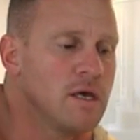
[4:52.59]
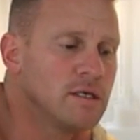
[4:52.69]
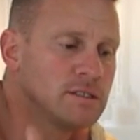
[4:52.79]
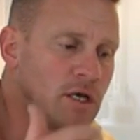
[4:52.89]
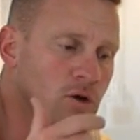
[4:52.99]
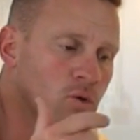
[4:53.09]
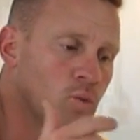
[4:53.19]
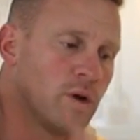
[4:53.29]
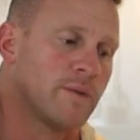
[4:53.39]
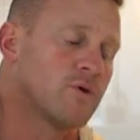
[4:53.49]
So
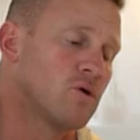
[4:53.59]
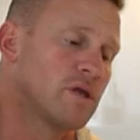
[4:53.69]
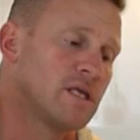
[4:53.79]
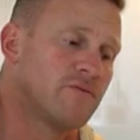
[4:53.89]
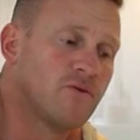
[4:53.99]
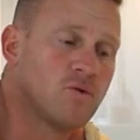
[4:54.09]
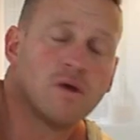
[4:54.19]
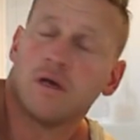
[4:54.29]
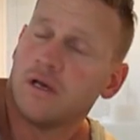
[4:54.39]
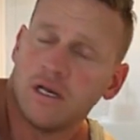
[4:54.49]
when I'm cooking these
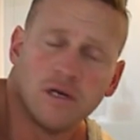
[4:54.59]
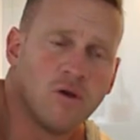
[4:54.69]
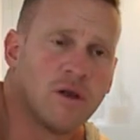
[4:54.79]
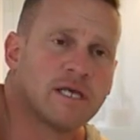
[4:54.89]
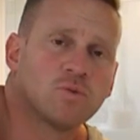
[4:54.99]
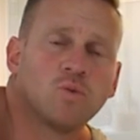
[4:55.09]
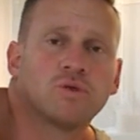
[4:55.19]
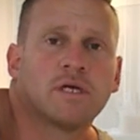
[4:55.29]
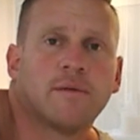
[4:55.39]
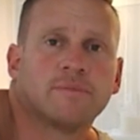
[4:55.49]
through, a lot less
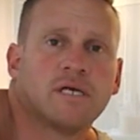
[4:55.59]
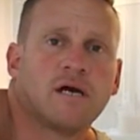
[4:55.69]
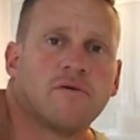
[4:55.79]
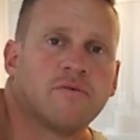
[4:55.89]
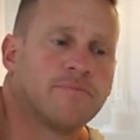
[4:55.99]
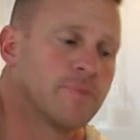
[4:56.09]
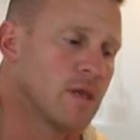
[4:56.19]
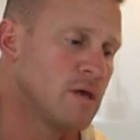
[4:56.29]
water comes out of them.